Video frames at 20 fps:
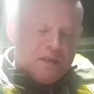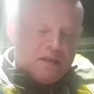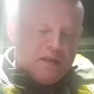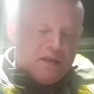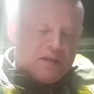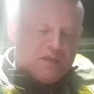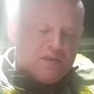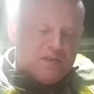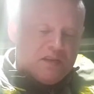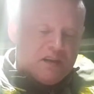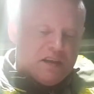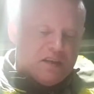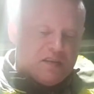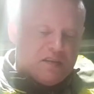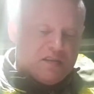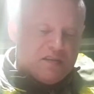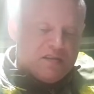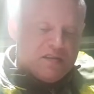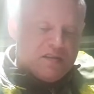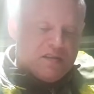
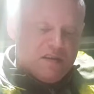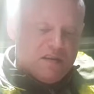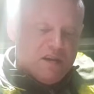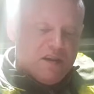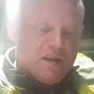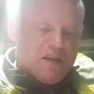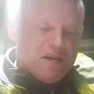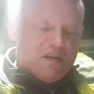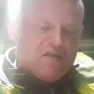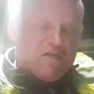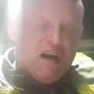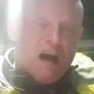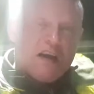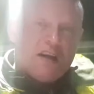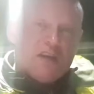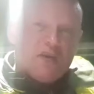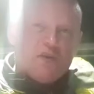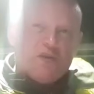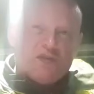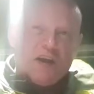It's trying
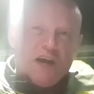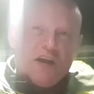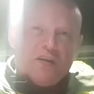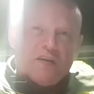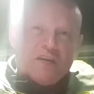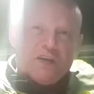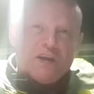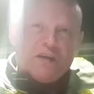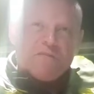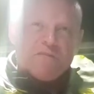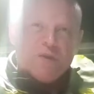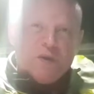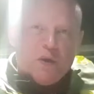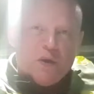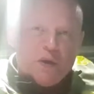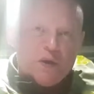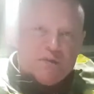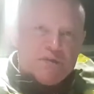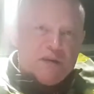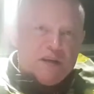to use that on the
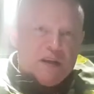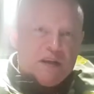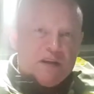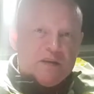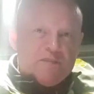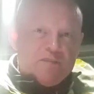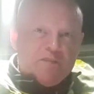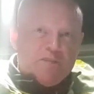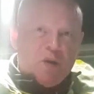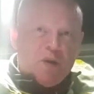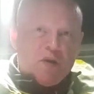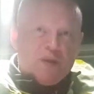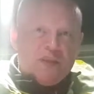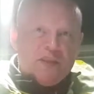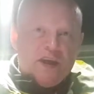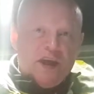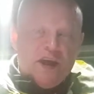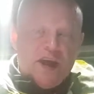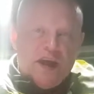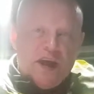inverter and plugging
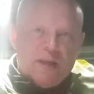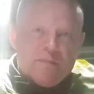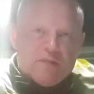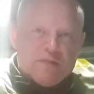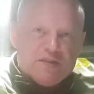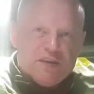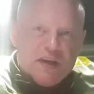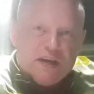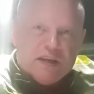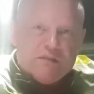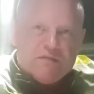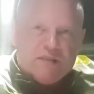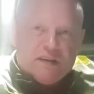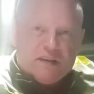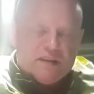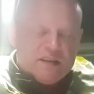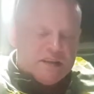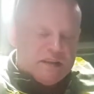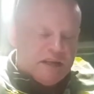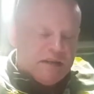the projector in
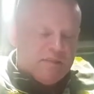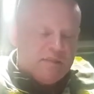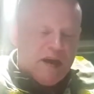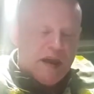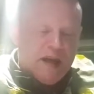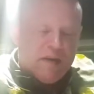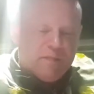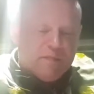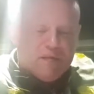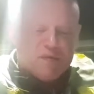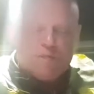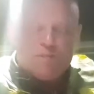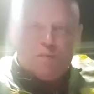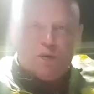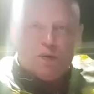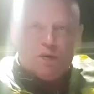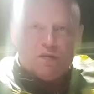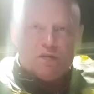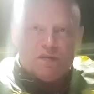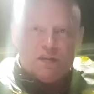at the same time just
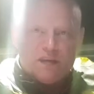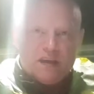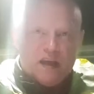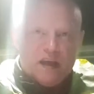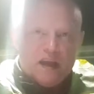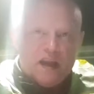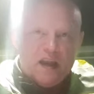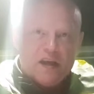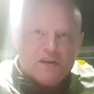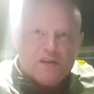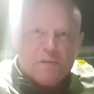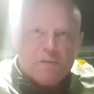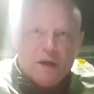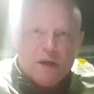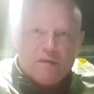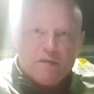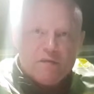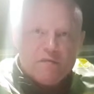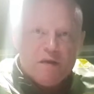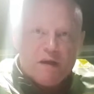pulls the leisure
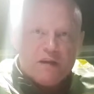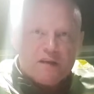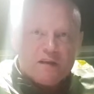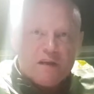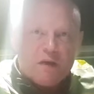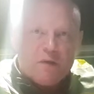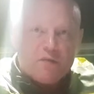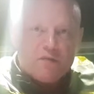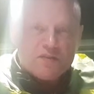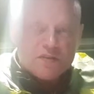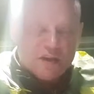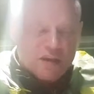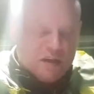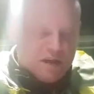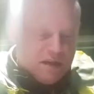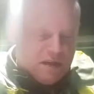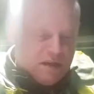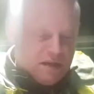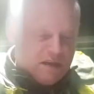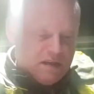battery right down, see?